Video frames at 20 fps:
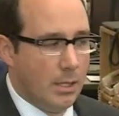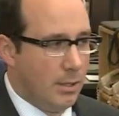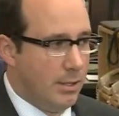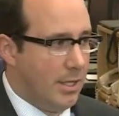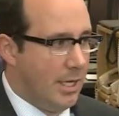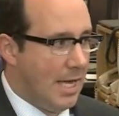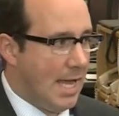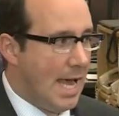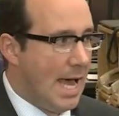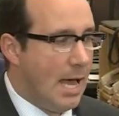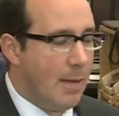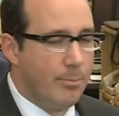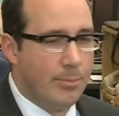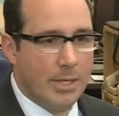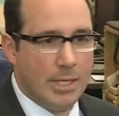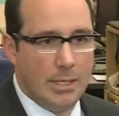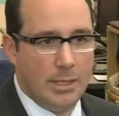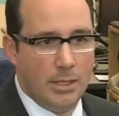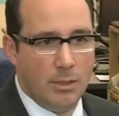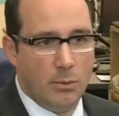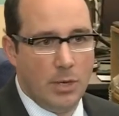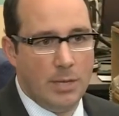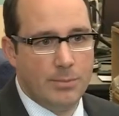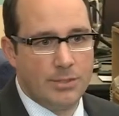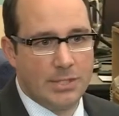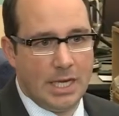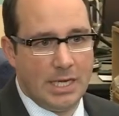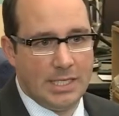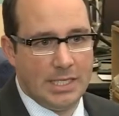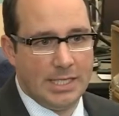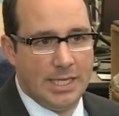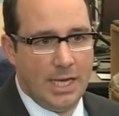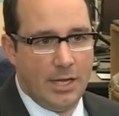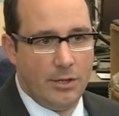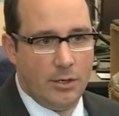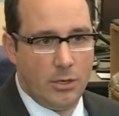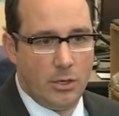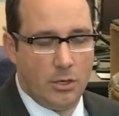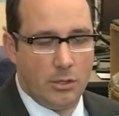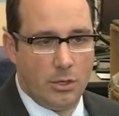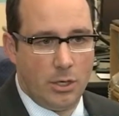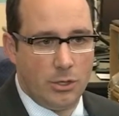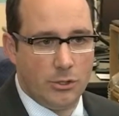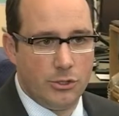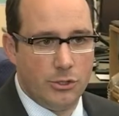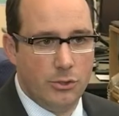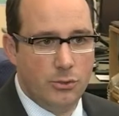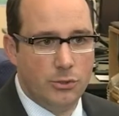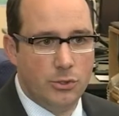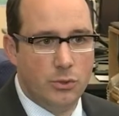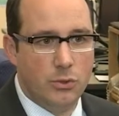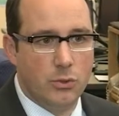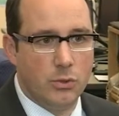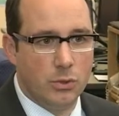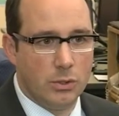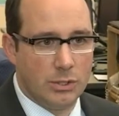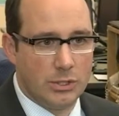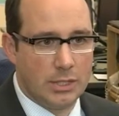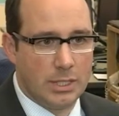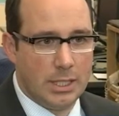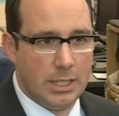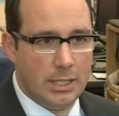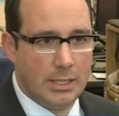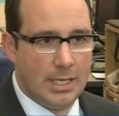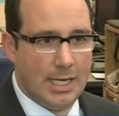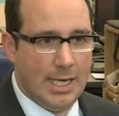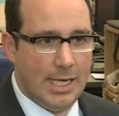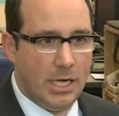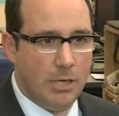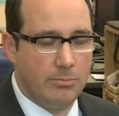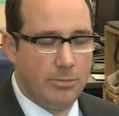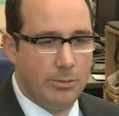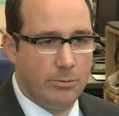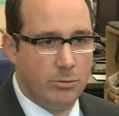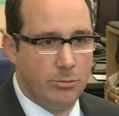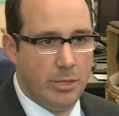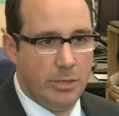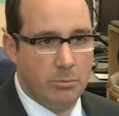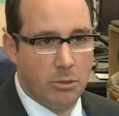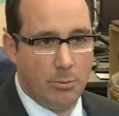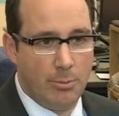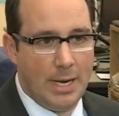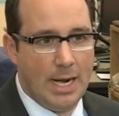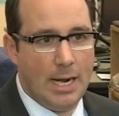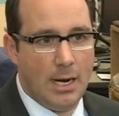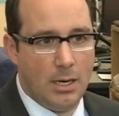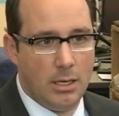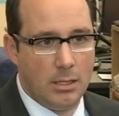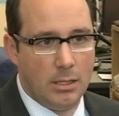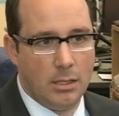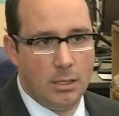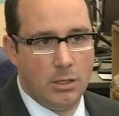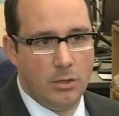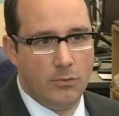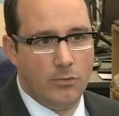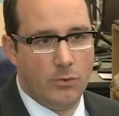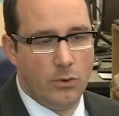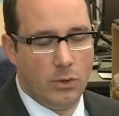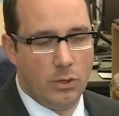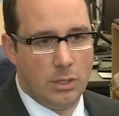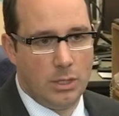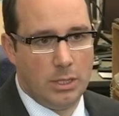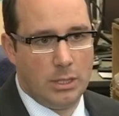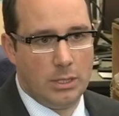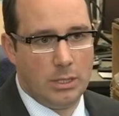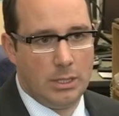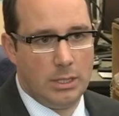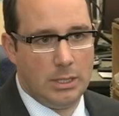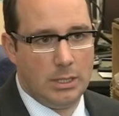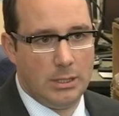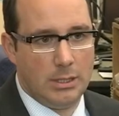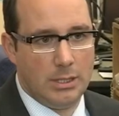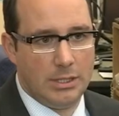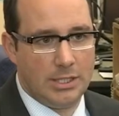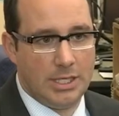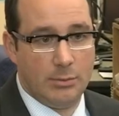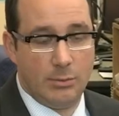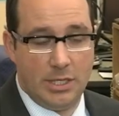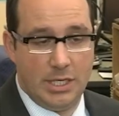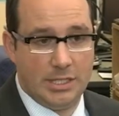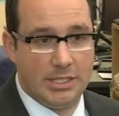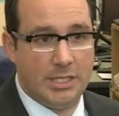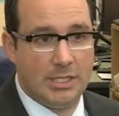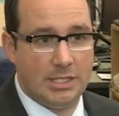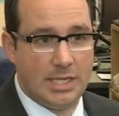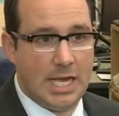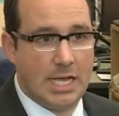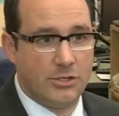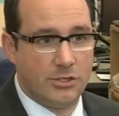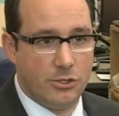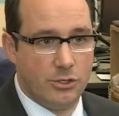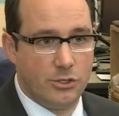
the app and the website together are two tools that help people be prepared for uh, when a disaster